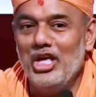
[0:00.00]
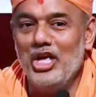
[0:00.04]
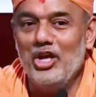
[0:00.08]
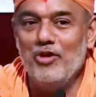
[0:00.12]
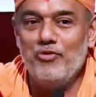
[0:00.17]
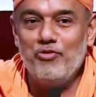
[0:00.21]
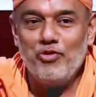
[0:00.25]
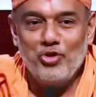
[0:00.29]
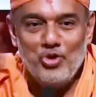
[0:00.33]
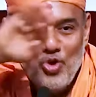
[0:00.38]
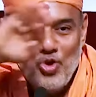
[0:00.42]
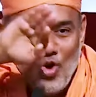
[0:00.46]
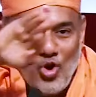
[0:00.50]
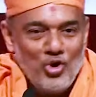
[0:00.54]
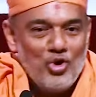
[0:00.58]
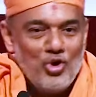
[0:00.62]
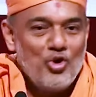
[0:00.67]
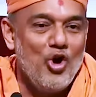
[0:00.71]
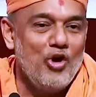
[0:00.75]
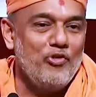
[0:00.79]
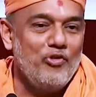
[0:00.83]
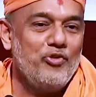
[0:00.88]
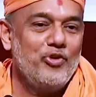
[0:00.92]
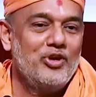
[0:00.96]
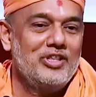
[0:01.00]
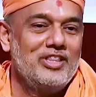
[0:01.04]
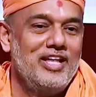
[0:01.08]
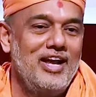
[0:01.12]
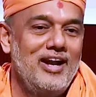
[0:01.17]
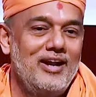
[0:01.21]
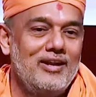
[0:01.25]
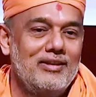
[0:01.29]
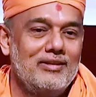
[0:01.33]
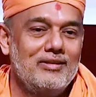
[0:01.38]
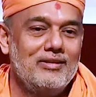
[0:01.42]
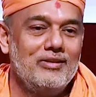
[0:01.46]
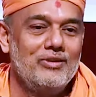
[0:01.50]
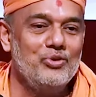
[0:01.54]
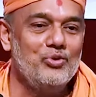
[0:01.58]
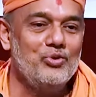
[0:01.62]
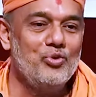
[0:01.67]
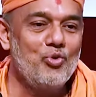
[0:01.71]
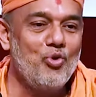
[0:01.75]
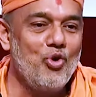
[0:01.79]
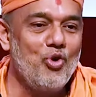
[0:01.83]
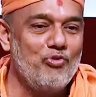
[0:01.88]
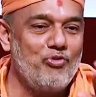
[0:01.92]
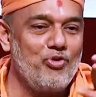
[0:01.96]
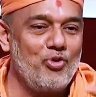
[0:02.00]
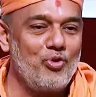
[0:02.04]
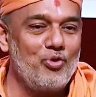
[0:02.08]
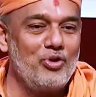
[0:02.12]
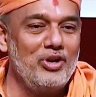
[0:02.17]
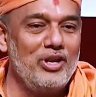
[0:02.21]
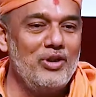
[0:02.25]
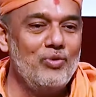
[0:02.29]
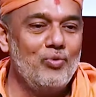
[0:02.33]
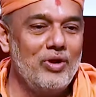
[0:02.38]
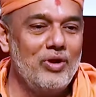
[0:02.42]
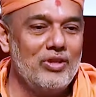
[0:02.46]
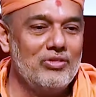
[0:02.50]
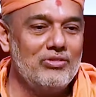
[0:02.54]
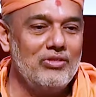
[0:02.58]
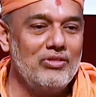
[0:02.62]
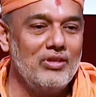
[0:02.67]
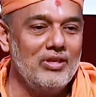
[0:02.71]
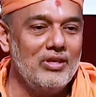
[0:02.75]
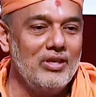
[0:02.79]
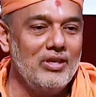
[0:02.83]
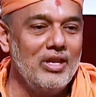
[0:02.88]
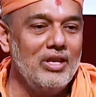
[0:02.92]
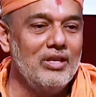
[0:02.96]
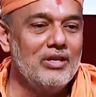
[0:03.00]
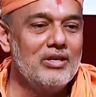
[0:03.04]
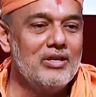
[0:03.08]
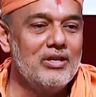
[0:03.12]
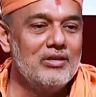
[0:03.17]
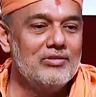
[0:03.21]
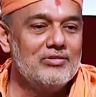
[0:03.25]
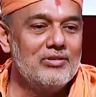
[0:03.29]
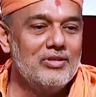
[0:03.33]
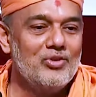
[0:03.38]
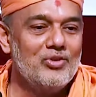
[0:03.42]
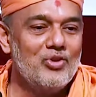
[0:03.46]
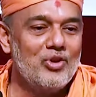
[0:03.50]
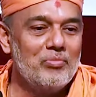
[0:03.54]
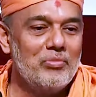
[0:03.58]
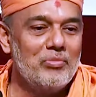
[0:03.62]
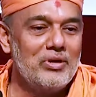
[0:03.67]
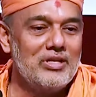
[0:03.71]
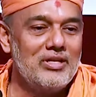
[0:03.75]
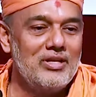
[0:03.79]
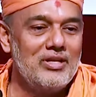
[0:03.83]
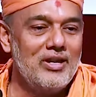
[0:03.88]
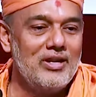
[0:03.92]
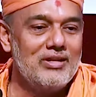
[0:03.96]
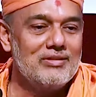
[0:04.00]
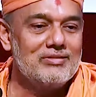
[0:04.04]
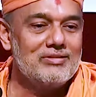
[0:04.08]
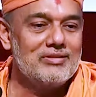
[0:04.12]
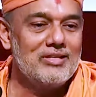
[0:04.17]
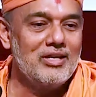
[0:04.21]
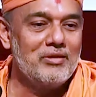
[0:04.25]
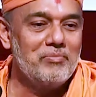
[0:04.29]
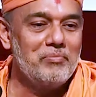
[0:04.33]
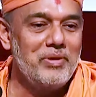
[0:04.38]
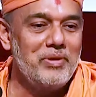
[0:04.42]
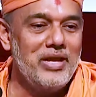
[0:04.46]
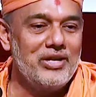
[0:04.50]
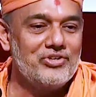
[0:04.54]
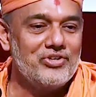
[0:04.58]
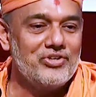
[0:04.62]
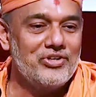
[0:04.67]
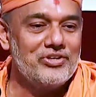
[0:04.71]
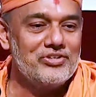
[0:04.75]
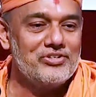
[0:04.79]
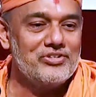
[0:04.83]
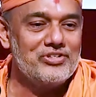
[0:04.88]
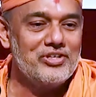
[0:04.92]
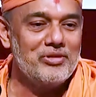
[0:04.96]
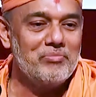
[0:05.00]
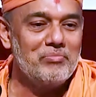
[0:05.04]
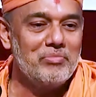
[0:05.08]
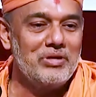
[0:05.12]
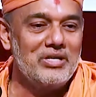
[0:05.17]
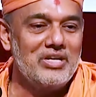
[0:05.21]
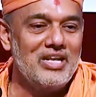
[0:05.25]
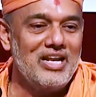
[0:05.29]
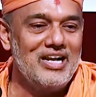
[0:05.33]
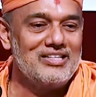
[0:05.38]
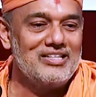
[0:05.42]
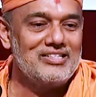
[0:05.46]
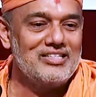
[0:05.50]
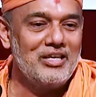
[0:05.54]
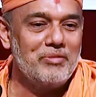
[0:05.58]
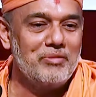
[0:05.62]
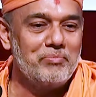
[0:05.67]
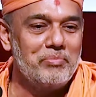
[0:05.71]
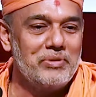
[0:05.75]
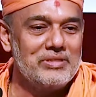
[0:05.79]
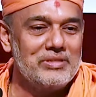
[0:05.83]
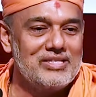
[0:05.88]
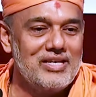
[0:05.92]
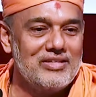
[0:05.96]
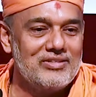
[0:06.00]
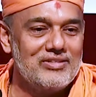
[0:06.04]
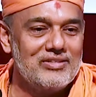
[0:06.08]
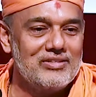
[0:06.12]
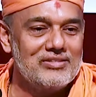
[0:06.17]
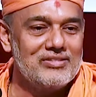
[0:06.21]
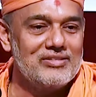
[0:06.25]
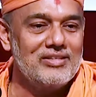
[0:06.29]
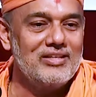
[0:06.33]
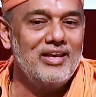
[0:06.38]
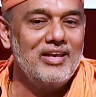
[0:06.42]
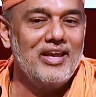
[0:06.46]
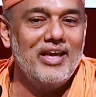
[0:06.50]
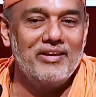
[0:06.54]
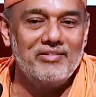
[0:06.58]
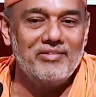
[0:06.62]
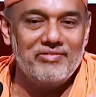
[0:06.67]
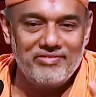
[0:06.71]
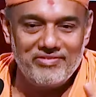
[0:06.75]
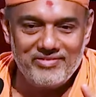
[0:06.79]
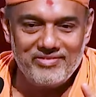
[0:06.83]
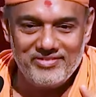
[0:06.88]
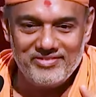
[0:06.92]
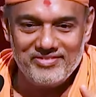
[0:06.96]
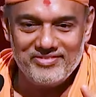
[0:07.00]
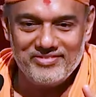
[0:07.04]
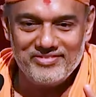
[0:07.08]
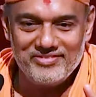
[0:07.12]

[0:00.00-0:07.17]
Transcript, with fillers: If you don't go for that, you go for only one thing increasing your materialistic pleasures and materialistic possessions in life.